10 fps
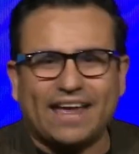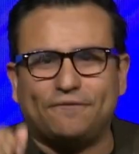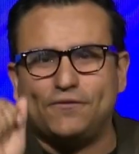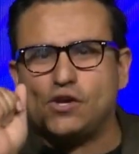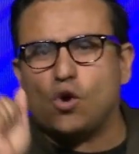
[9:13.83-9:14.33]

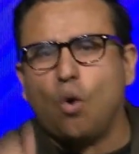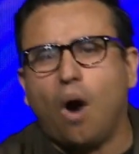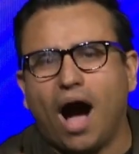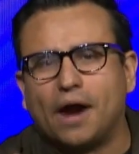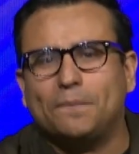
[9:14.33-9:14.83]
If you
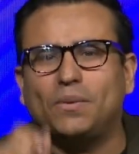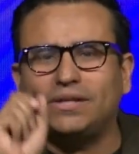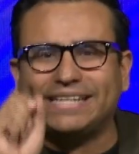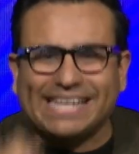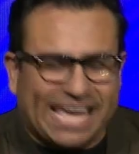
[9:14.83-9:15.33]
are
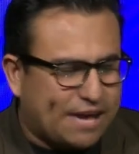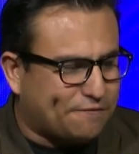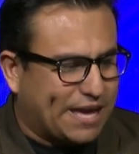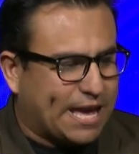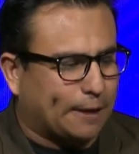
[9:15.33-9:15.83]

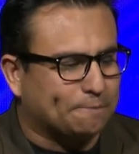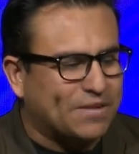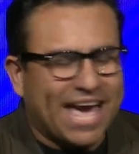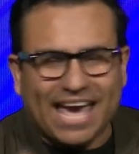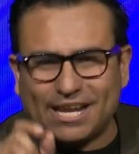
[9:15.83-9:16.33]

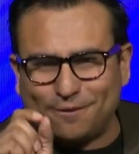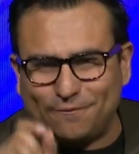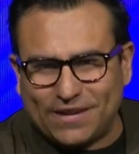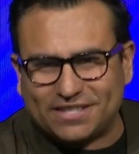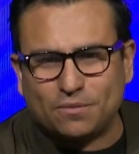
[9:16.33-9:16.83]
believing in
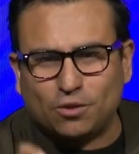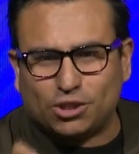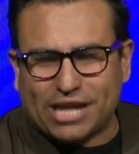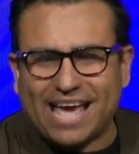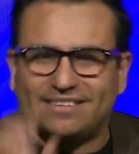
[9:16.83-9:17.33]

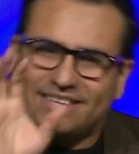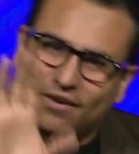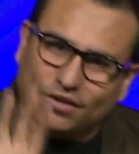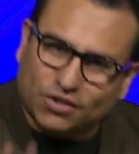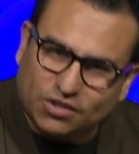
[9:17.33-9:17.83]
invisible chains,
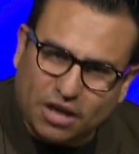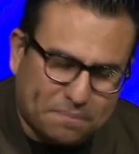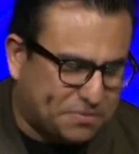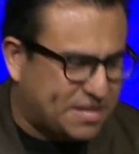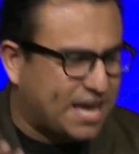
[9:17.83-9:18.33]
there is
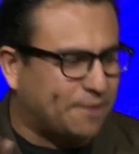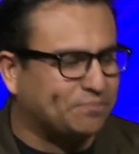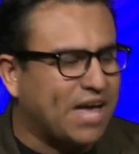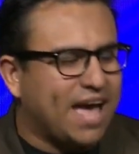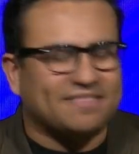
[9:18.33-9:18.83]

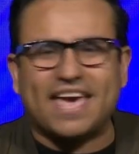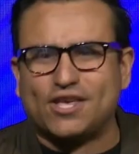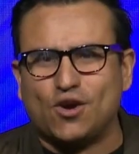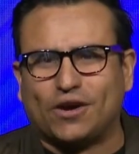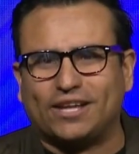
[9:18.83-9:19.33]
something
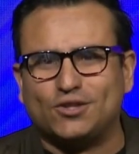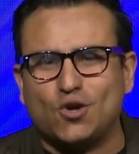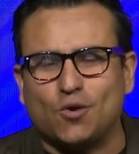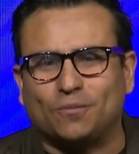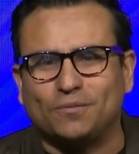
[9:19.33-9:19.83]
that you can
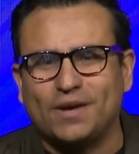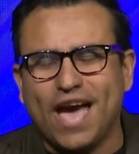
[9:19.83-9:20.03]
do.